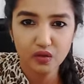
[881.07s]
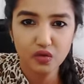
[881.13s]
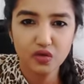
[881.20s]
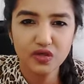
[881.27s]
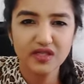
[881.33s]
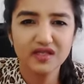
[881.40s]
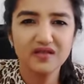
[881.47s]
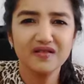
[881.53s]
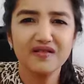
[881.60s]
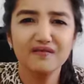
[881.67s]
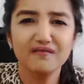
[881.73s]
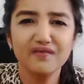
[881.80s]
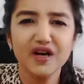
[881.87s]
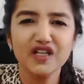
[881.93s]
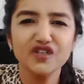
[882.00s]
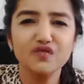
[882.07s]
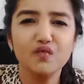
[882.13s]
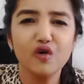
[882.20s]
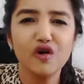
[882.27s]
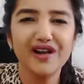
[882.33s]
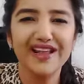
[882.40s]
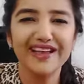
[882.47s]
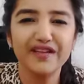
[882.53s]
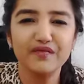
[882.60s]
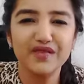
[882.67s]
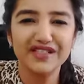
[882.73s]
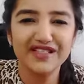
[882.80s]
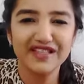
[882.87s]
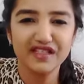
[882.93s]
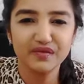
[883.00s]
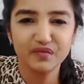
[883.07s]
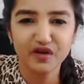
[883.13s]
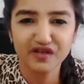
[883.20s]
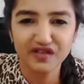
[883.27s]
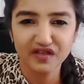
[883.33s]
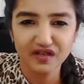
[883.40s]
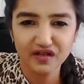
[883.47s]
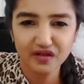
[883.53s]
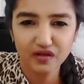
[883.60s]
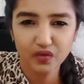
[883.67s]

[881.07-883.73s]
who is much more like a business person.